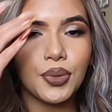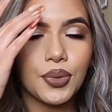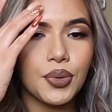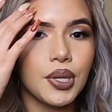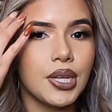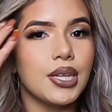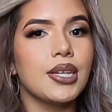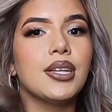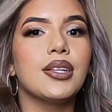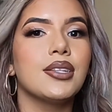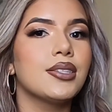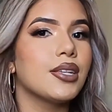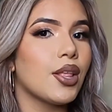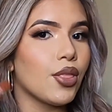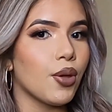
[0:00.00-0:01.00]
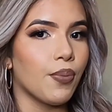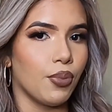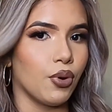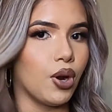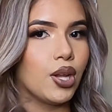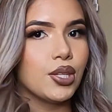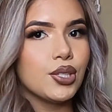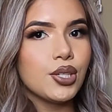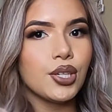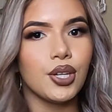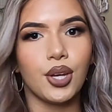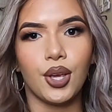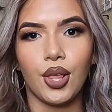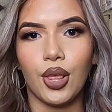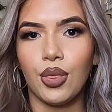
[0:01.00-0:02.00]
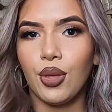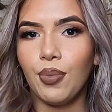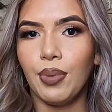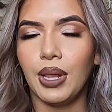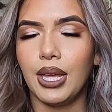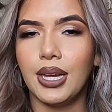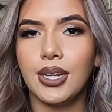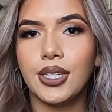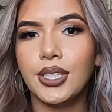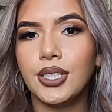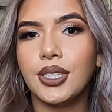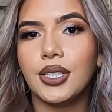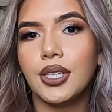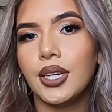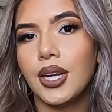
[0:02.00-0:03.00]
was the bronzer, the blush,